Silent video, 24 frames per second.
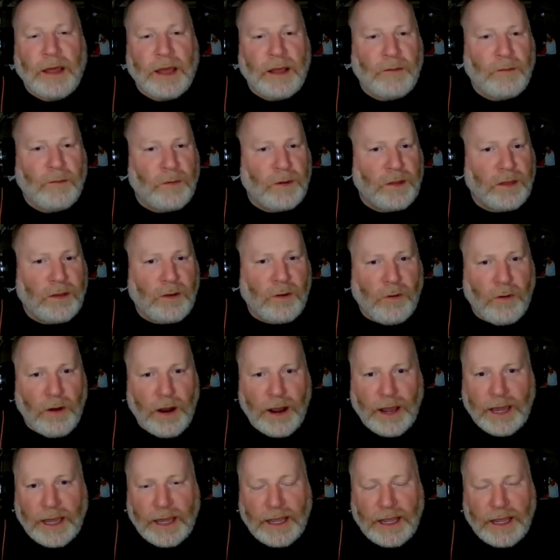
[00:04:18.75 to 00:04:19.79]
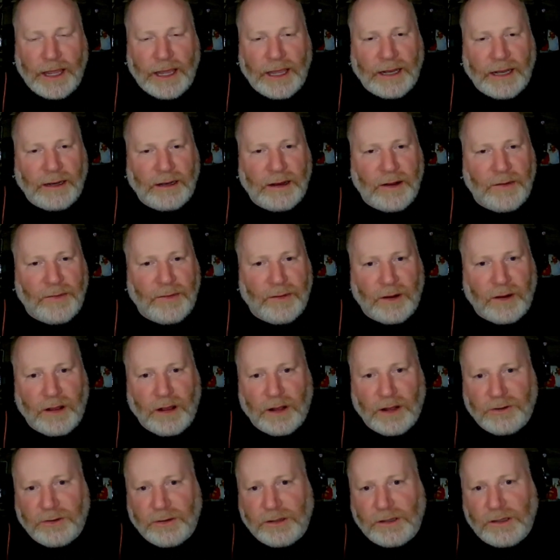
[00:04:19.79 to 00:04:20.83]
like with cricket in different
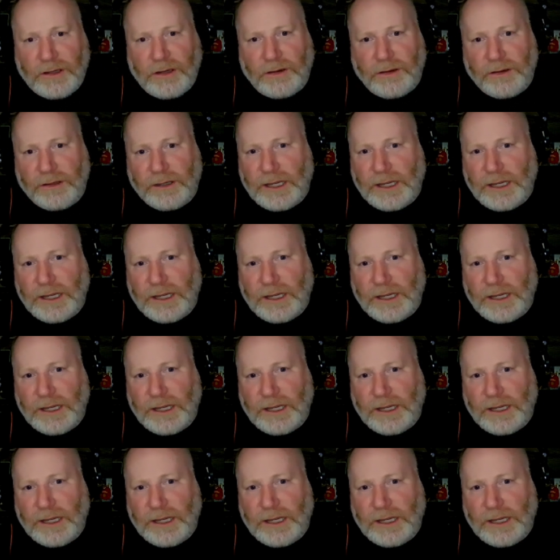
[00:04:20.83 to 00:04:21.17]
countries too,